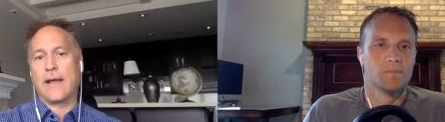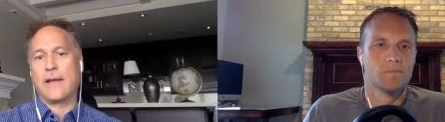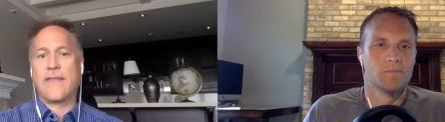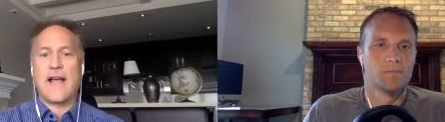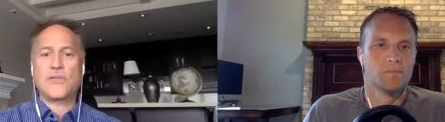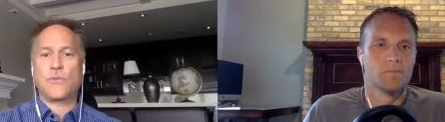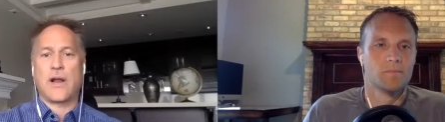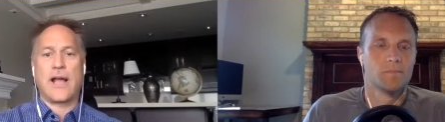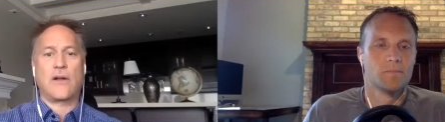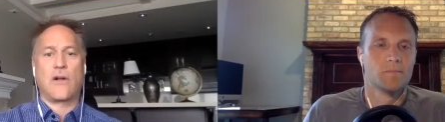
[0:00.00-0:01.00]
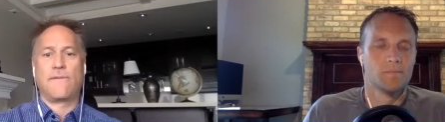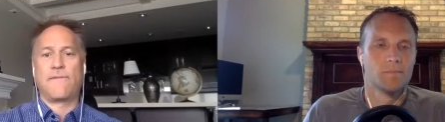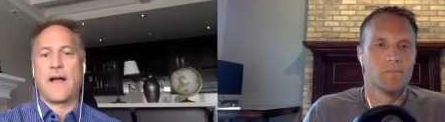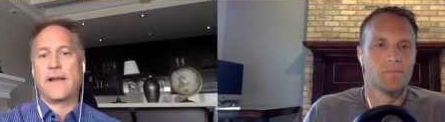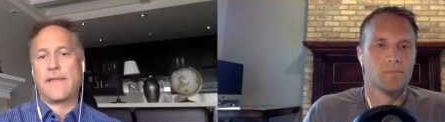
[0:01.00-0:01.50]
Speaker 1: And that's what I call
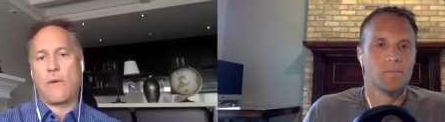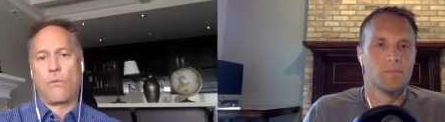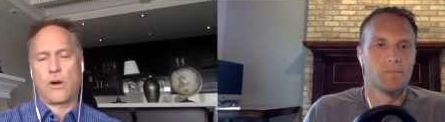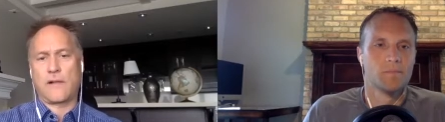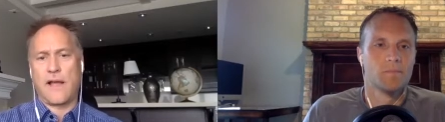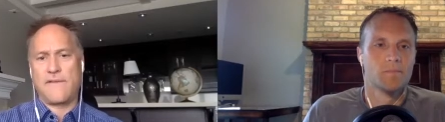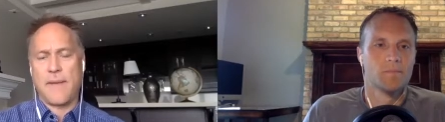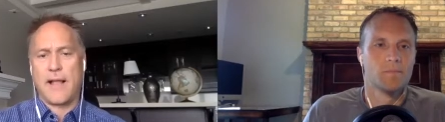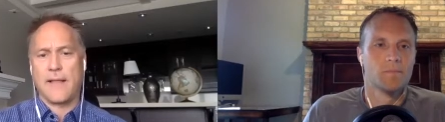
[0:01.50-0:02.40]
finding that work life balance.